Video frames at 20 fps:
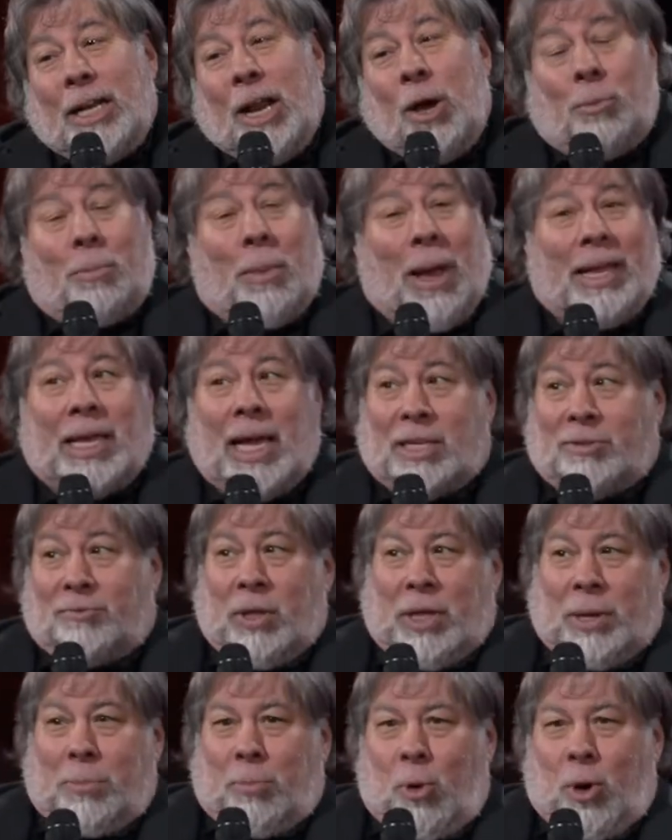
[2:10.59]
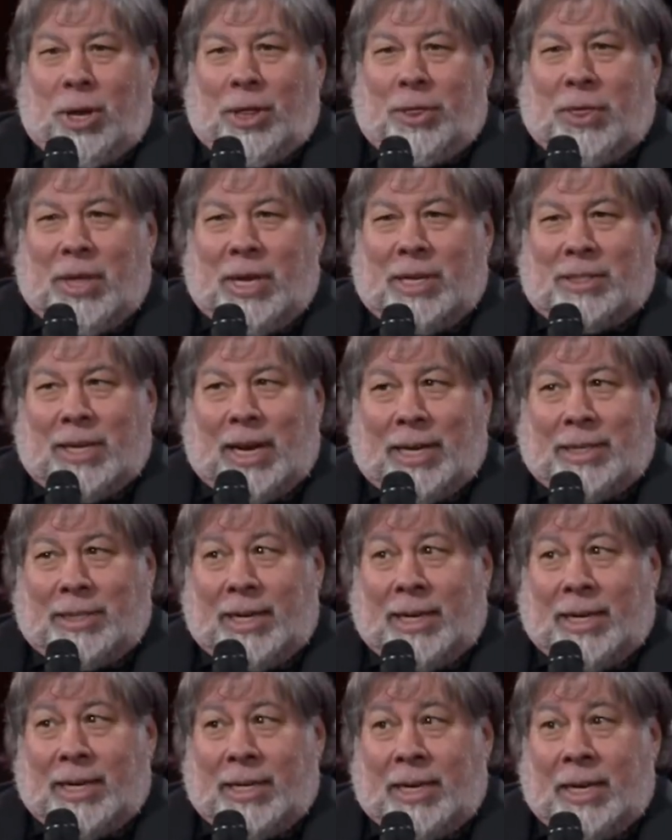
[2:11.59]
Now, in my case, for the important things
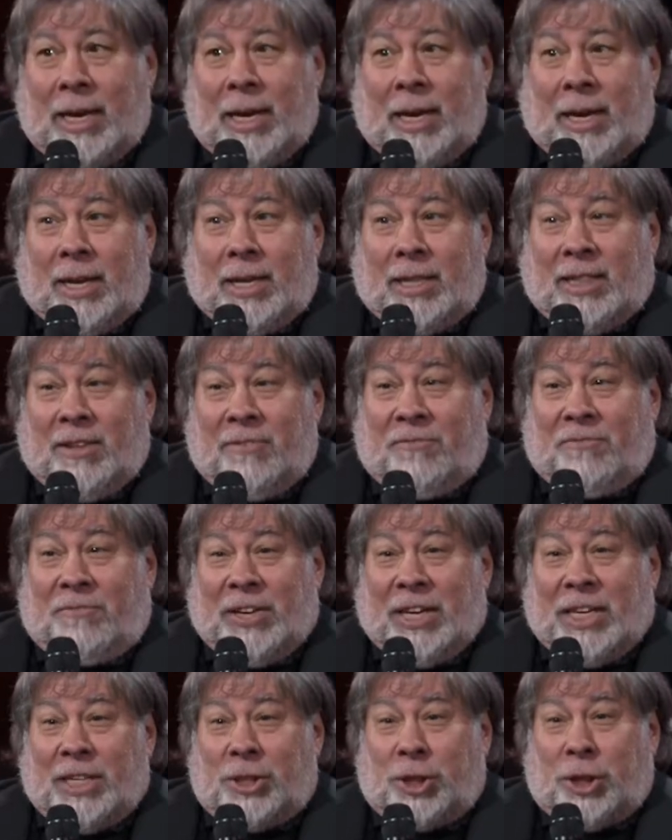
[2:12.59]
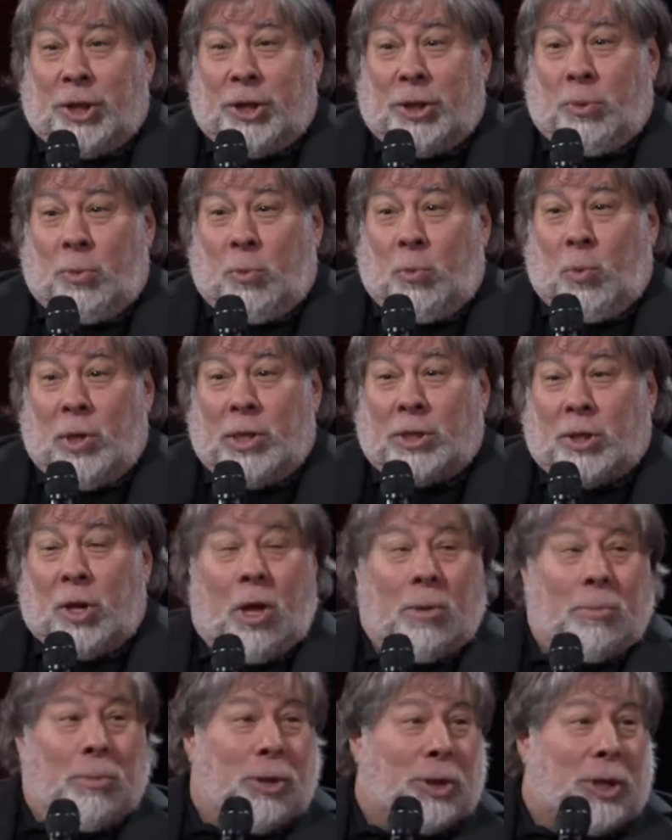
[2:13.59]
I did, the vision
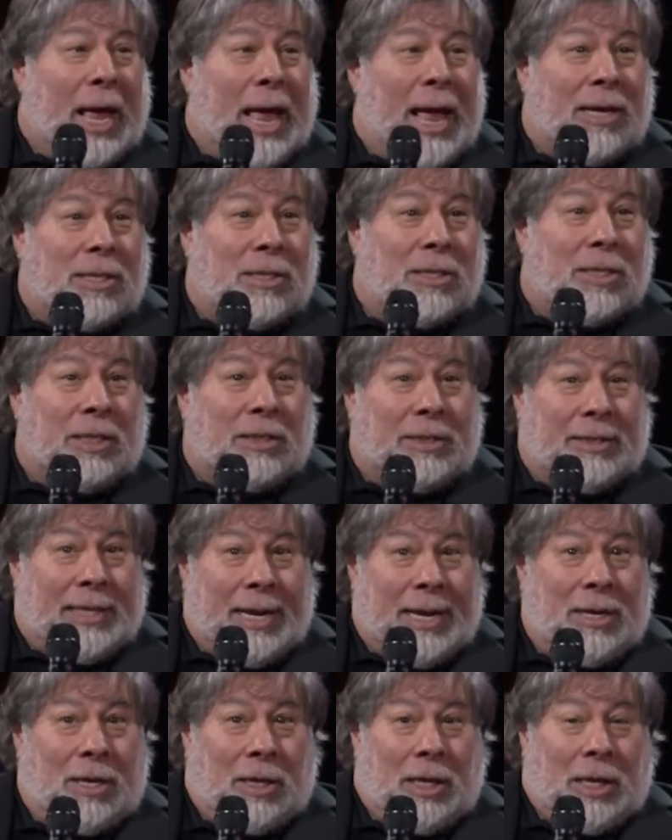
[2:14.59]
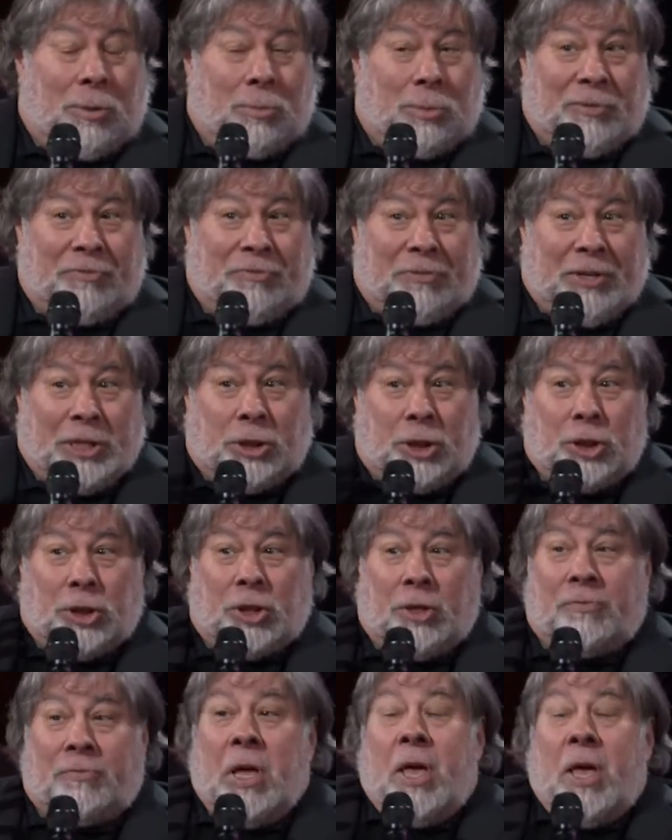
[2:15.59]
was almost accidental. It was
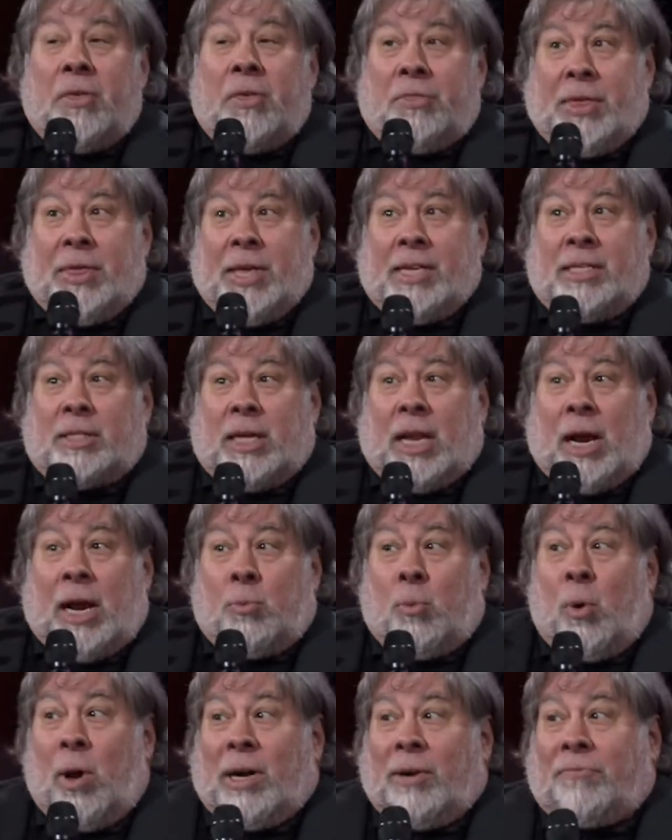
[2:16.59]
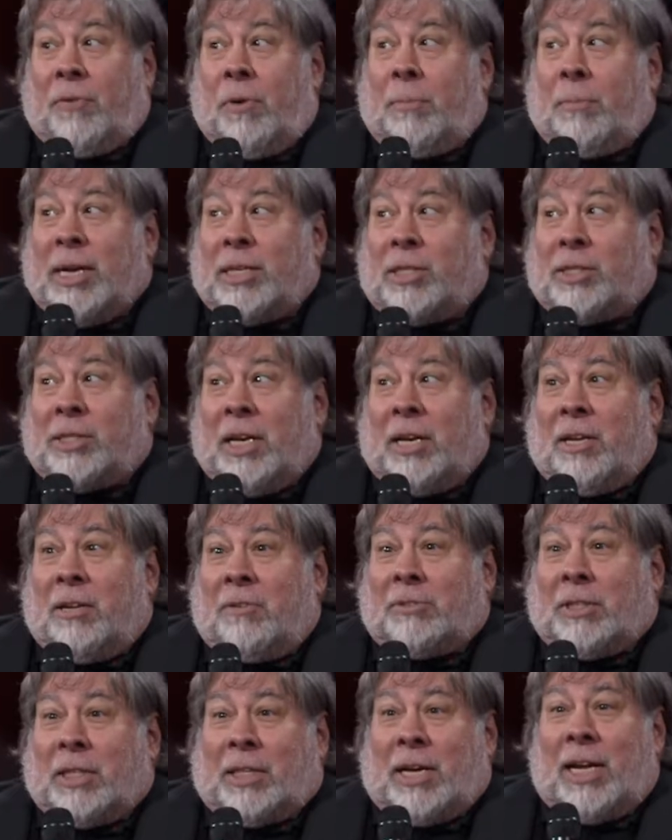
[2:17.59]
visions of things that I wanted for
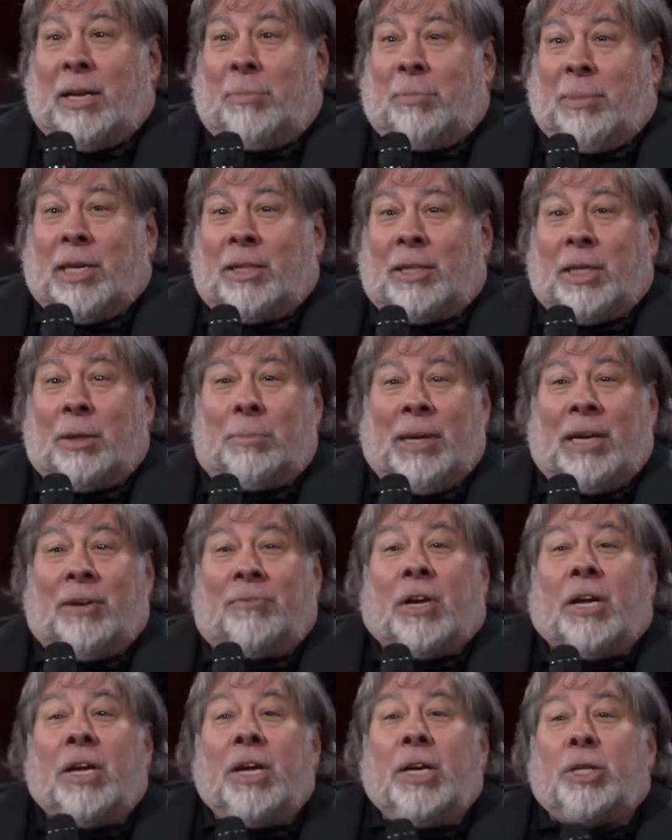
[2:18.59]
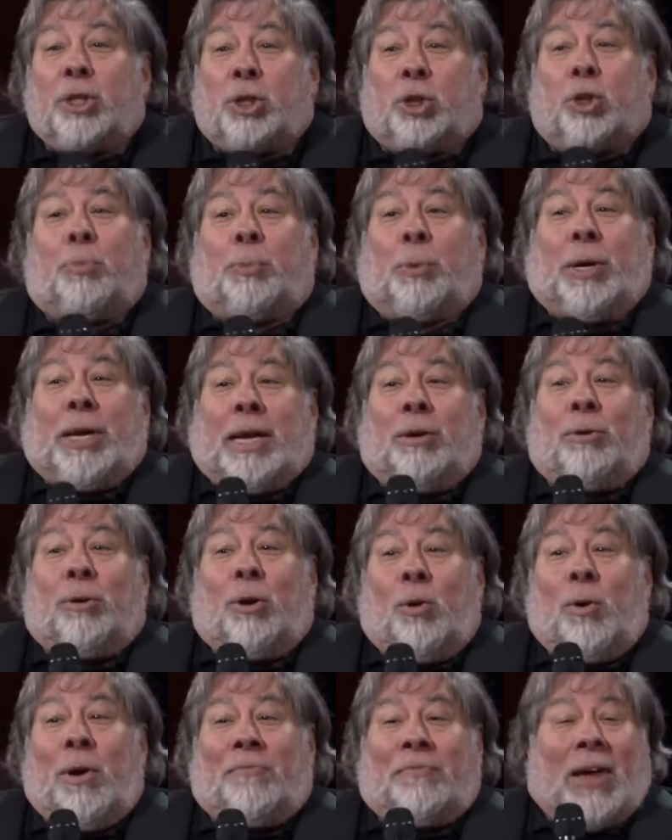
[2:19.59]
myself to kind of be a little bit of a
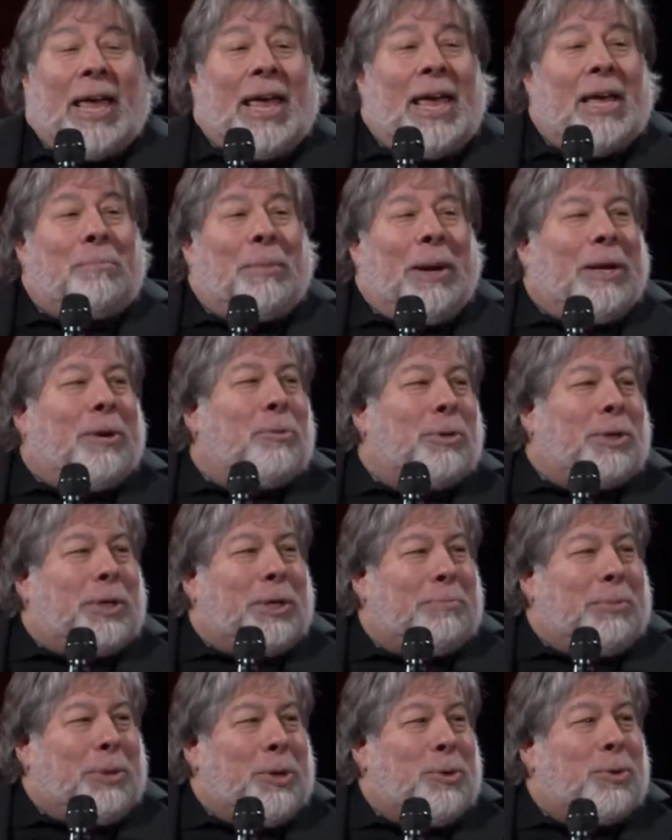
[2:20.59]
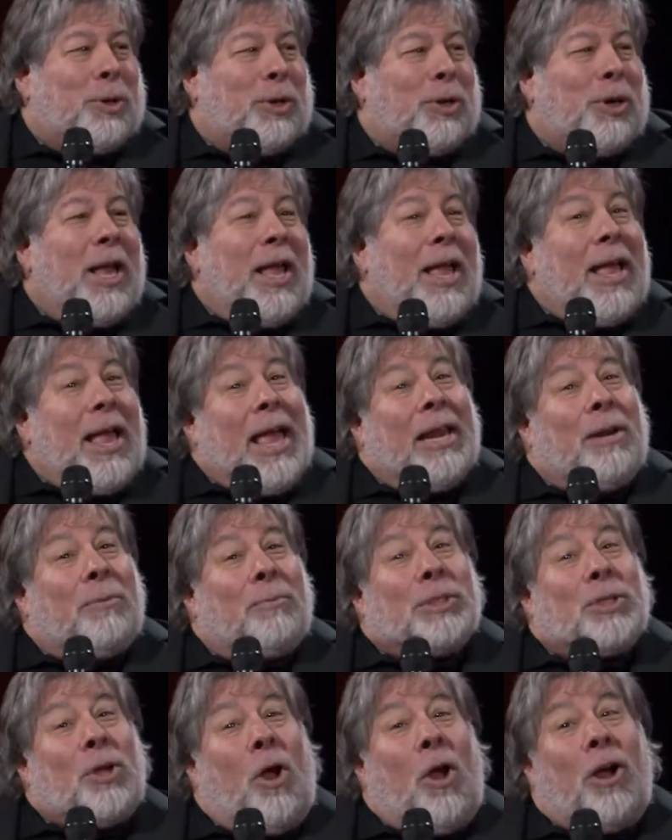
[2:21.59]
superhero if I had my own computer.
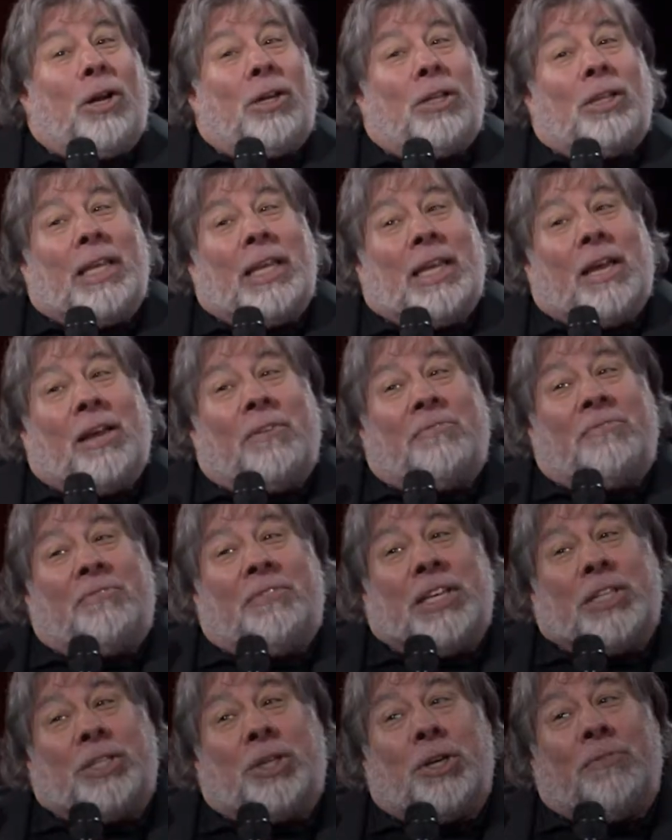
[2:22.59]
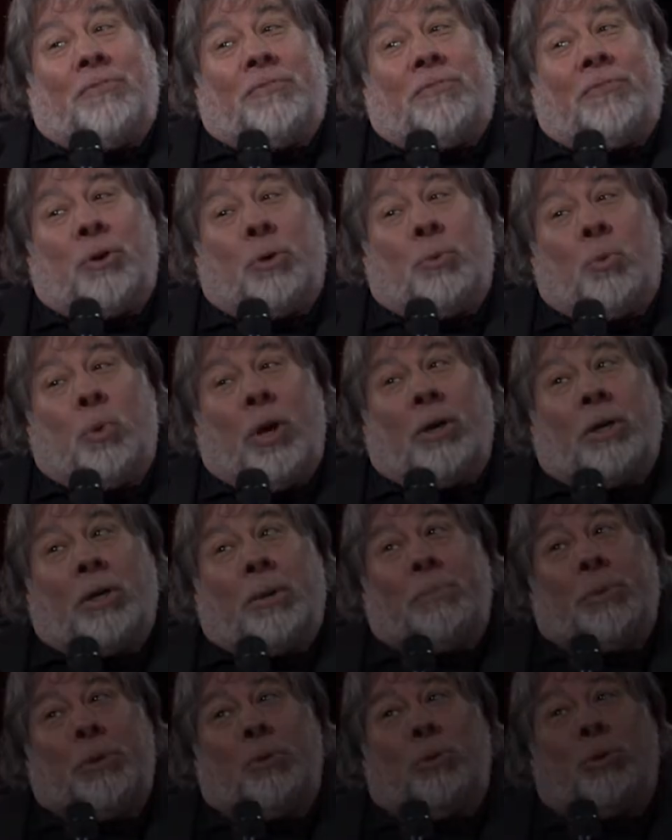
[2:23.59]
And it was hardly a vision for where computers...